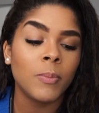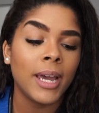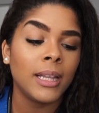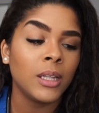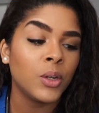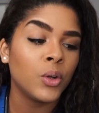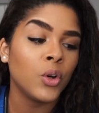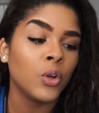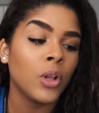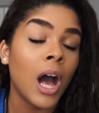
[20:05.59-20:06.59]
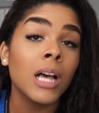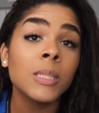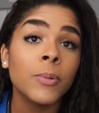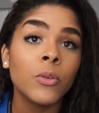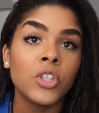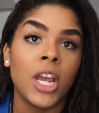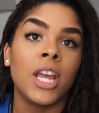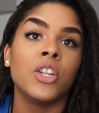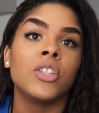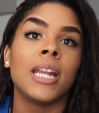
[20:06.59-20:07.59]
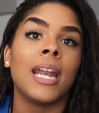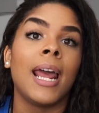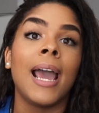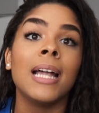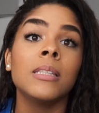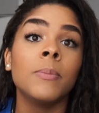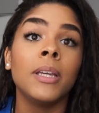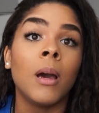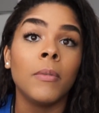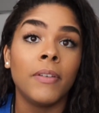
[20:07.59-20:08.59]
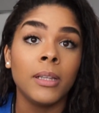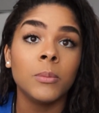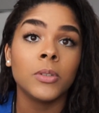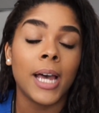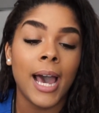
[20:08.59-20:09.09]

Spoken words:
my clinical hospital changed, and I had to become available.